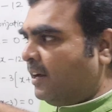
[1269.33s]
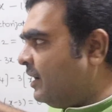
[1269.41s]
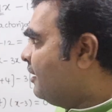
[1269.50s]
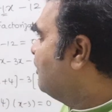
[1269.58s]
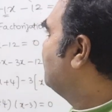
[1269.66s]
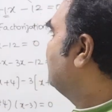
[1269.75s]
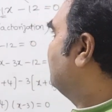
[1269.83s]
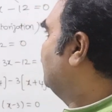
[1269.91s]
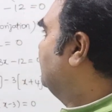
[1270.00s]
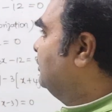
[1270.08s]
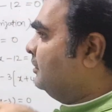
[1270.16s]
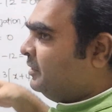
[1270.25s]
And now
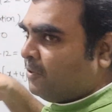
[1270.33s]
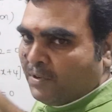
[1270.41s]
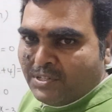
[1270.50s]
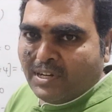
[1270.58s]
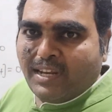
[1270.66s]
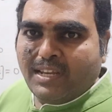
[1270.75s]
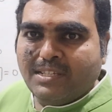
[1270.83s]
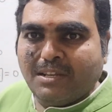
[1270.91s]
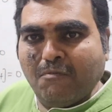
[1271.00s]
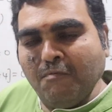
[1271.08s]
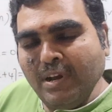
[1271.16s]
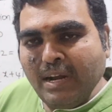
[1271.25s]
the question
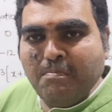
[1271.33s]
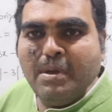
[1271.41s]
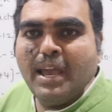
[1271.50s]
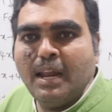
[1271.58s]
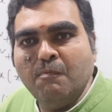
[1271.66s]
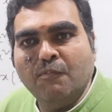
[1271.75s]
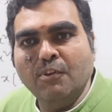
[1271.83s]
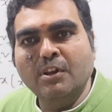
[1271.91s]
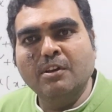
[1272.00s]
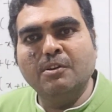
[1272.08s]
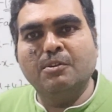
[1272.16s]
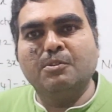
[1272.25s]
is, will it be
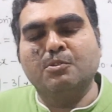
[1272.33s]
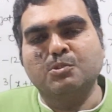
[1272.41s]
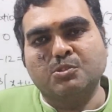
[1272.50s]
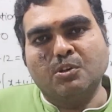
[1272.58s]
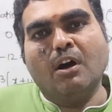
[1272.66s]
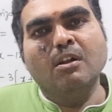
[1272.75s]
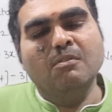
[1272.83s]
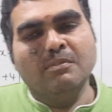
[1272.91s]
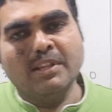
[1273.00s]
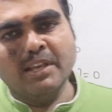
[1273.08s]
helpful to solve